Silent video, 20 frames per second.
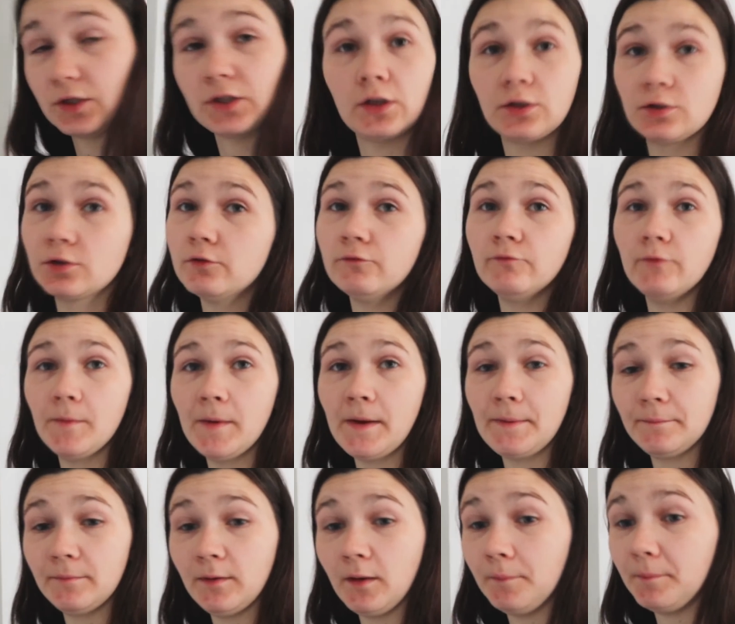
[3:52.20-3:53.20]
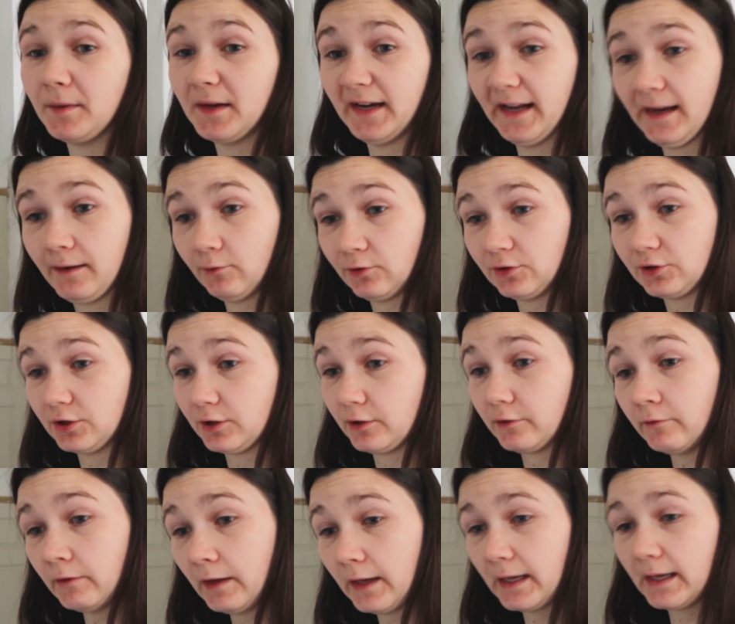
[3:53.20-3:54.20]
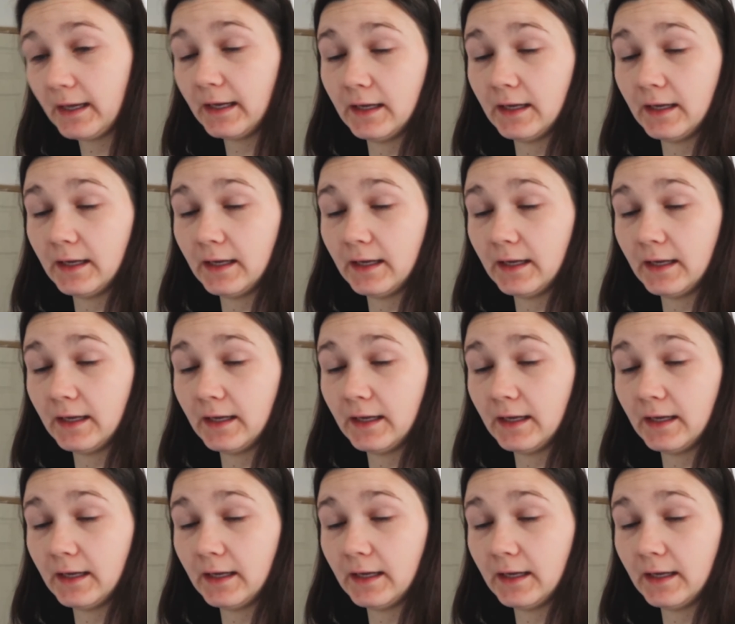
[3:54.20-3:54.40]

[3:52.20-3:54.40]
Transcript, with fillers: which I couldn't remember, but now I do.